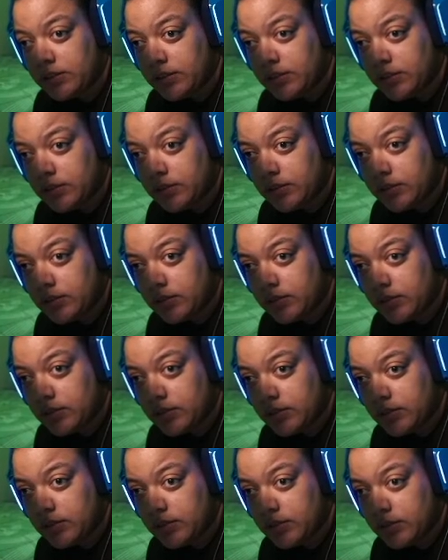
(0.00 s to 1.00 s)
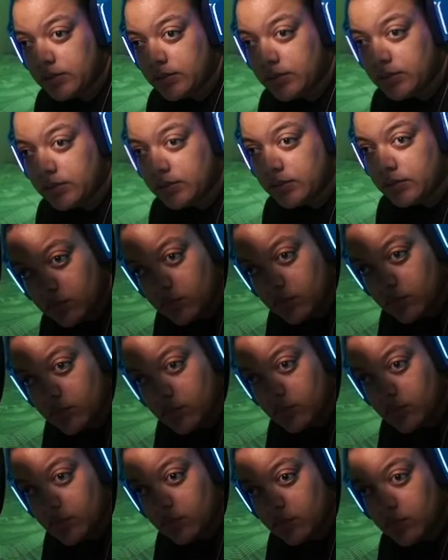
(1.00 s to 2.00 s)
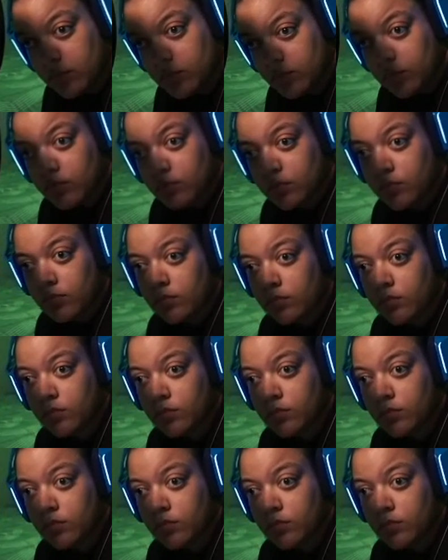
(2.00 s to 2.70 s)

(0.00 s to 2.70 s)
(no one is talking)